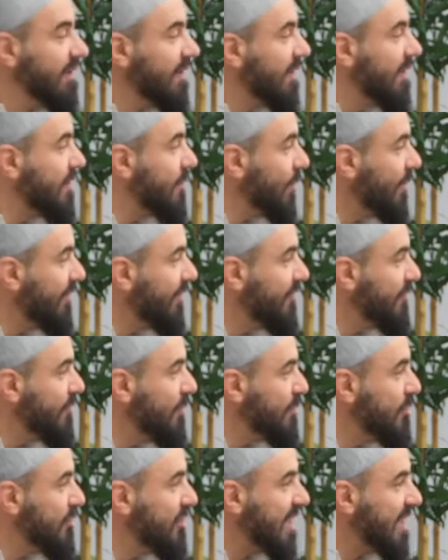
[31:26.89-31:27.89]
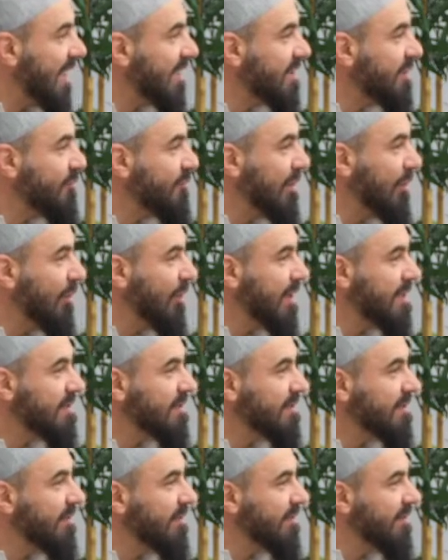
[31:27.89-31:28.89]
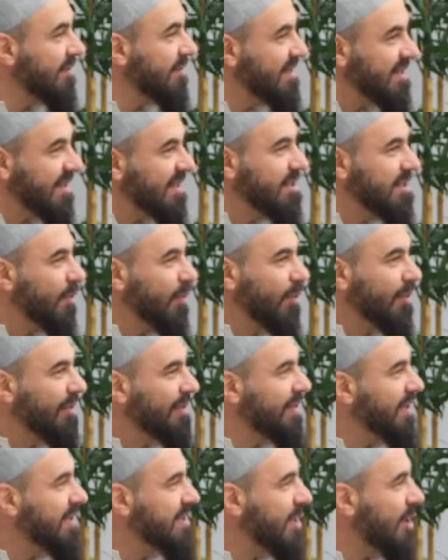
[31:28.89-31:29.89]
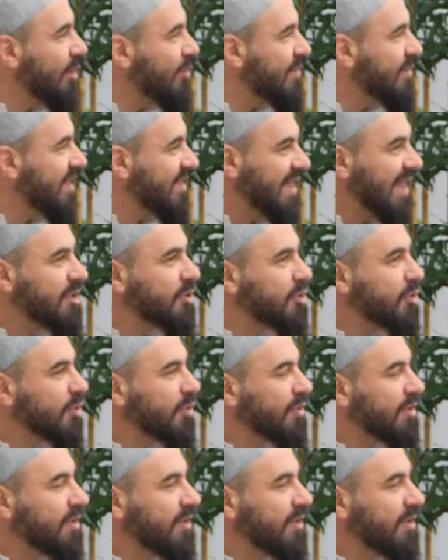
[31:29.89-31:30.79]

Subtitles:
it's sort of you start to realize these are all the things that I was attached to.